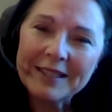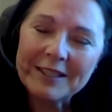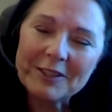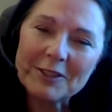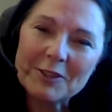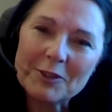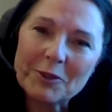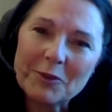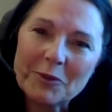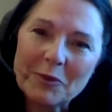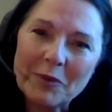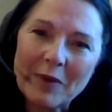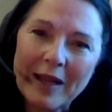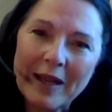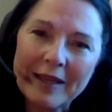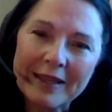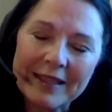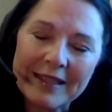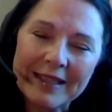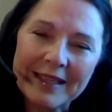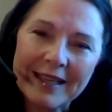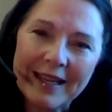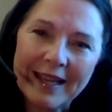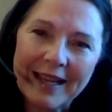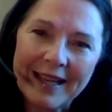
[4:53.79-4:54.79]
to
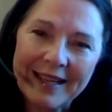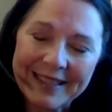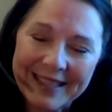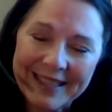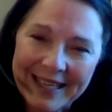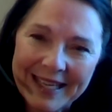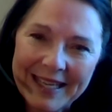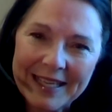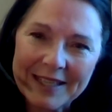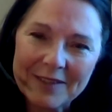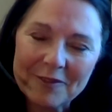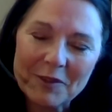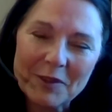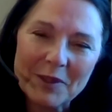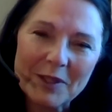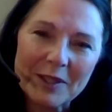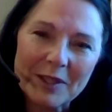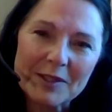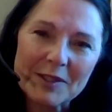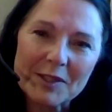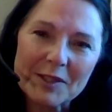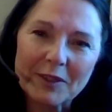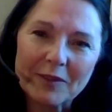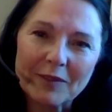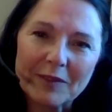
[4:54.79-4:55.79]
run again for the
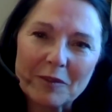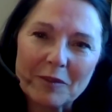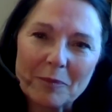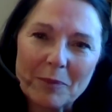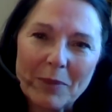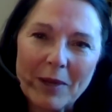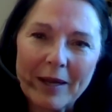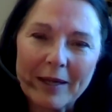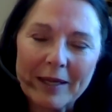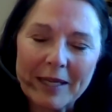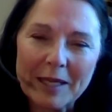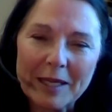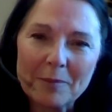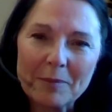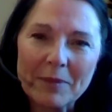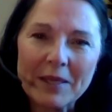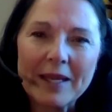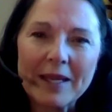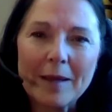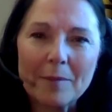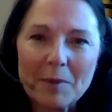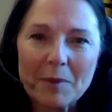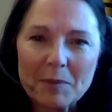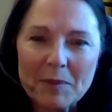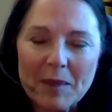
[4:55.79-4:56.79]
Conservative Party and
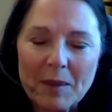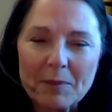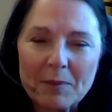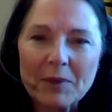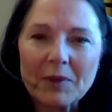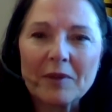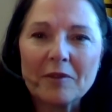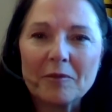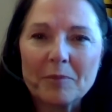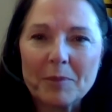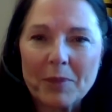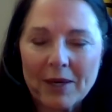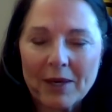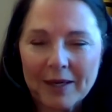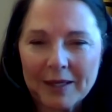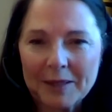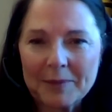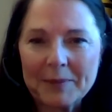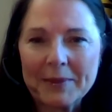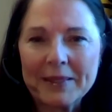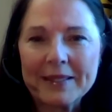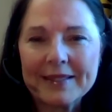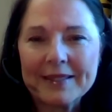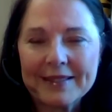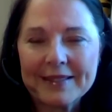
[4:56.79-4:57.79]
become a member of
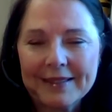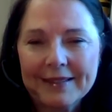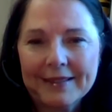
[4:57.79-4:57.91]
Parliament.